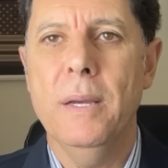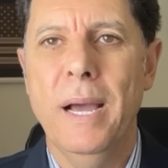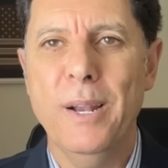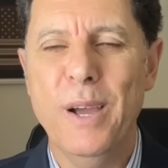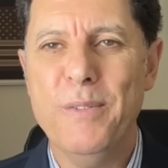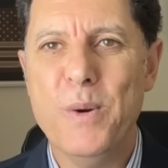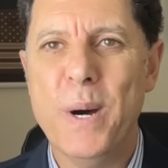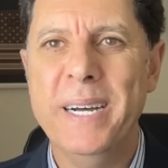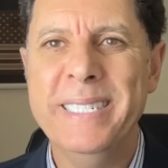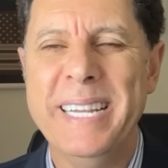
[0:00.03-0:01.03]
Hello
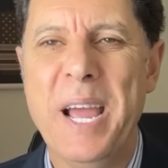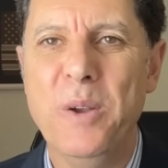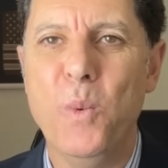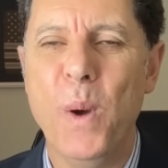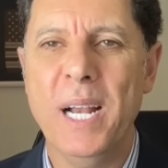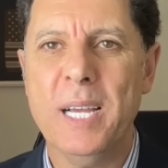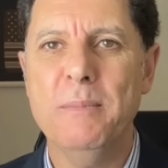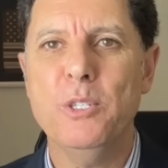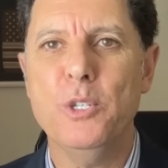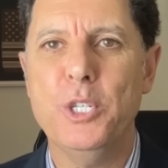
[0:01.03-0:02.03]
everyone and
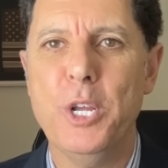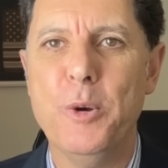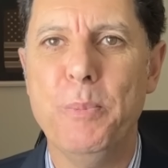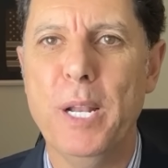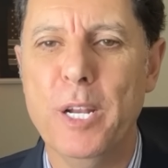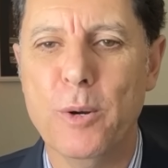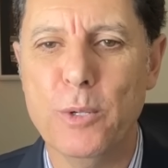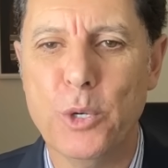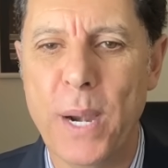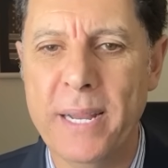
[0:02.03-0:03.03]
welcome to
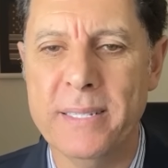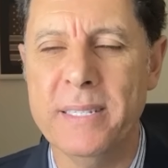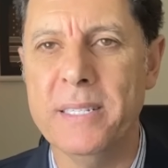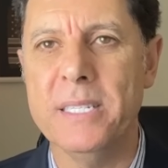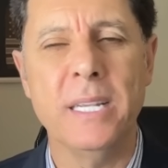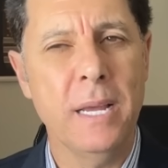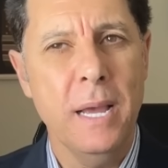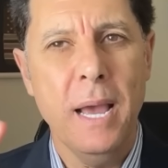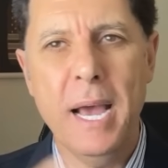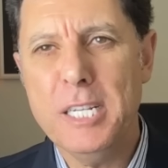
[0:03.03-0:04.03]
Geopolitical Trends.
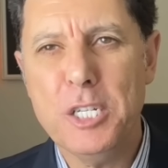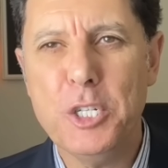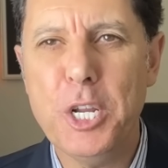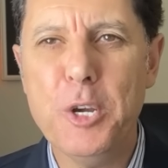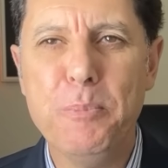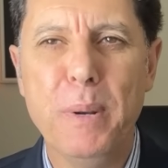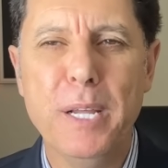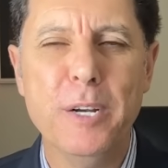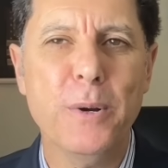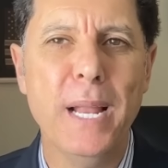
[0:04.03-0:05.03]
As
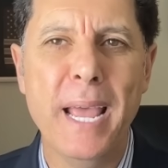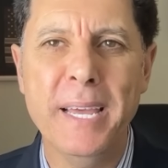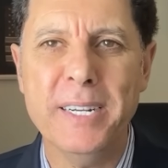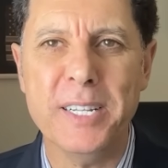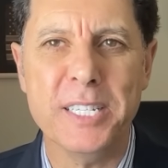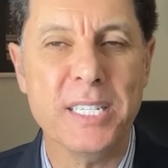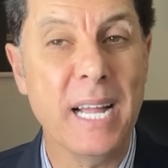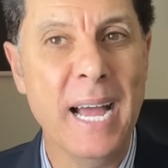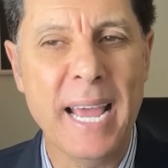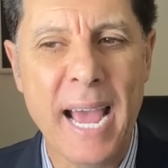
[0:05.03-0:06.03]
geopolitical analyst,
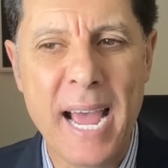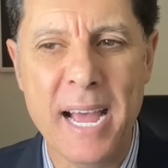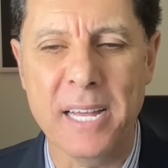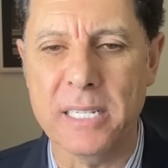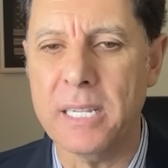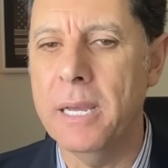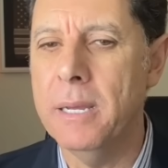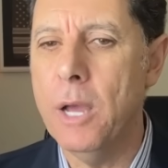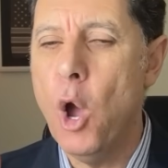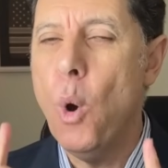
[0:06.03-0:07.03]
I ask,
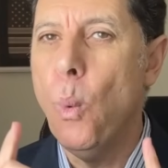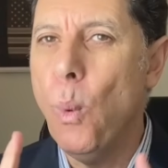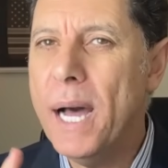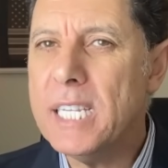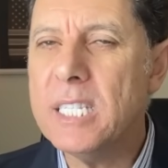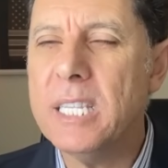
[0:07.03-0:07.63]
was